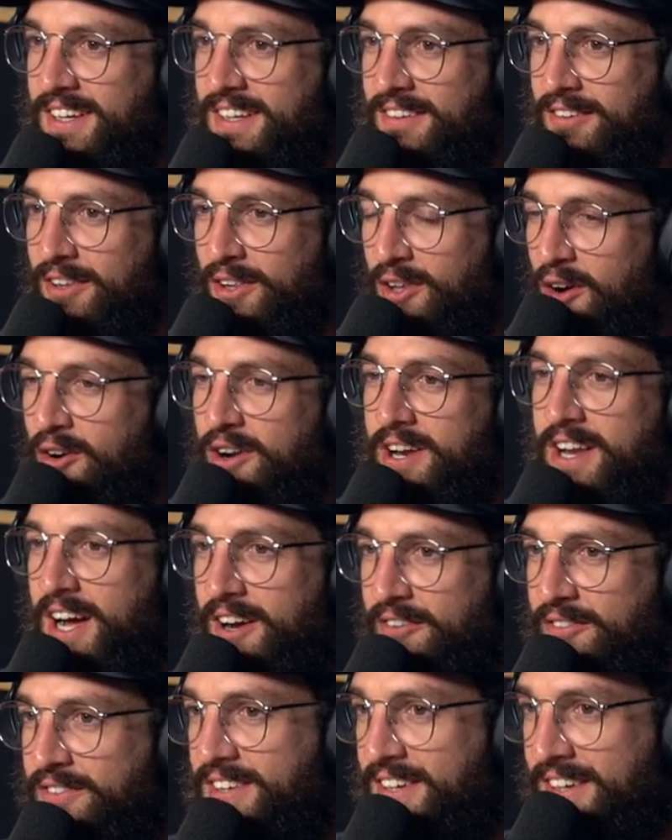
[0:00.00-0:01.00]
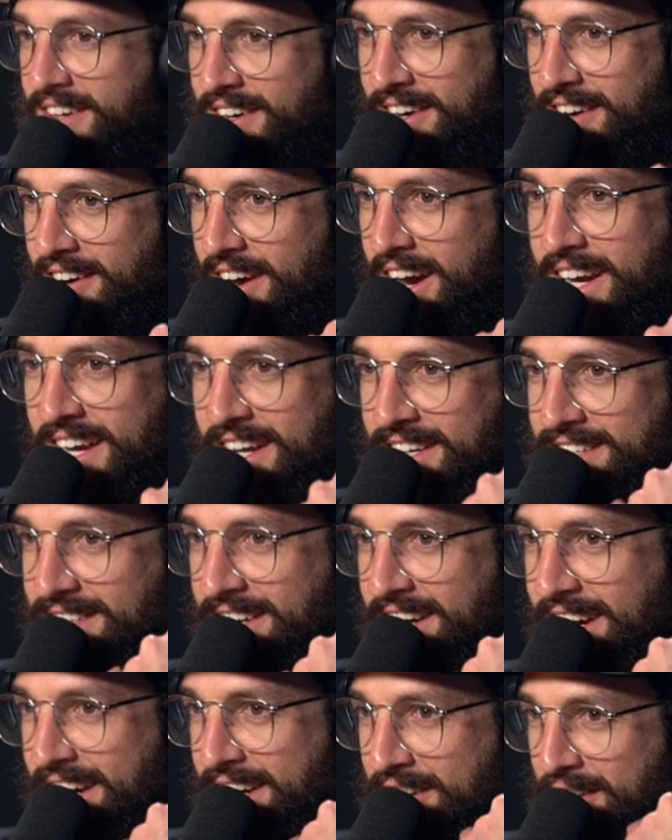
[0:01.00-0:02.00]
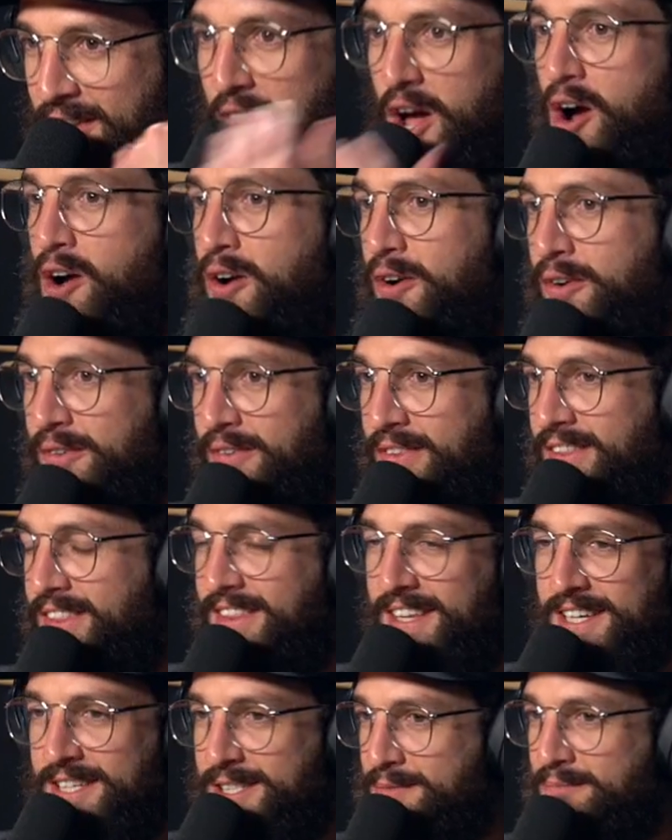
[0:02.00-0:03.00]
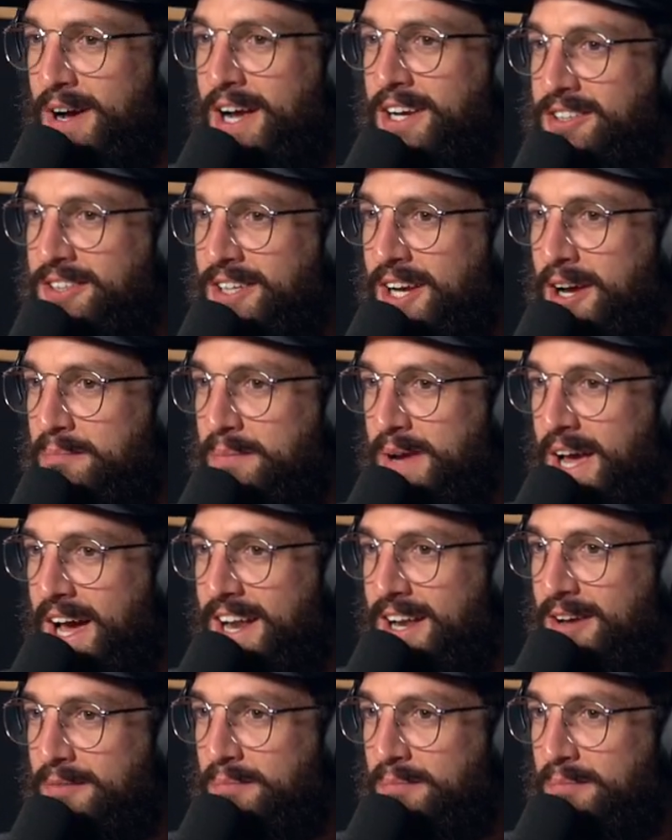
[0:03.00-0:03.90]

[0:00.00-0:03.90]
long enough to, I guess, like know this much about it.